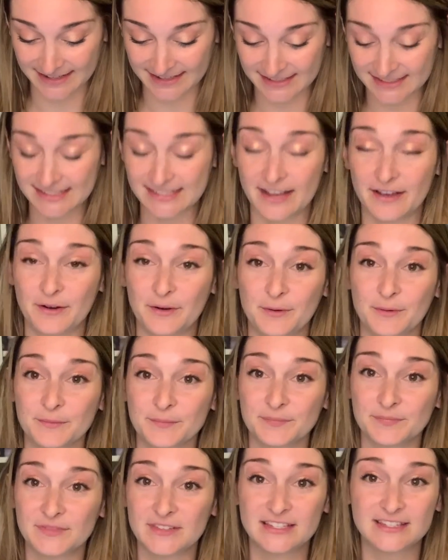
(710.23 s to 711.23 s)
So
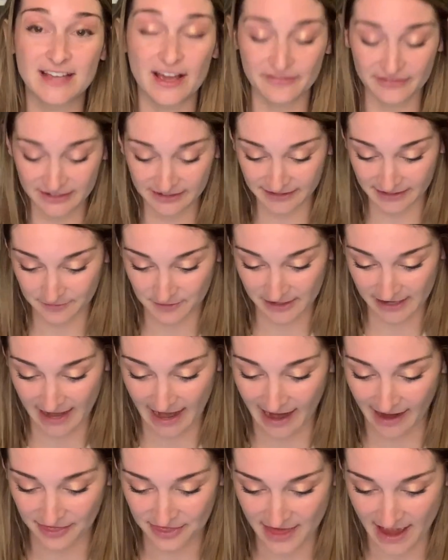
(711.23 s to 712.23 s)
definitely want to
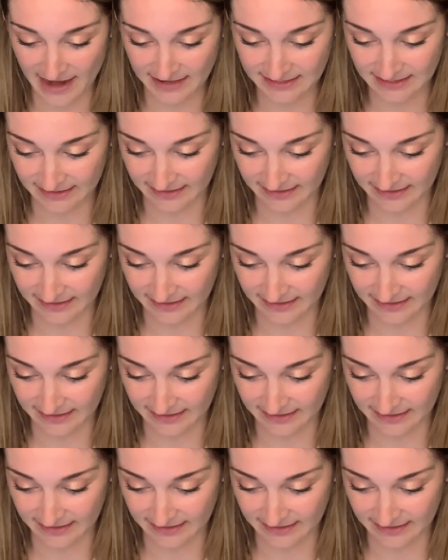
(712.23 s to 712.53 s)
add that to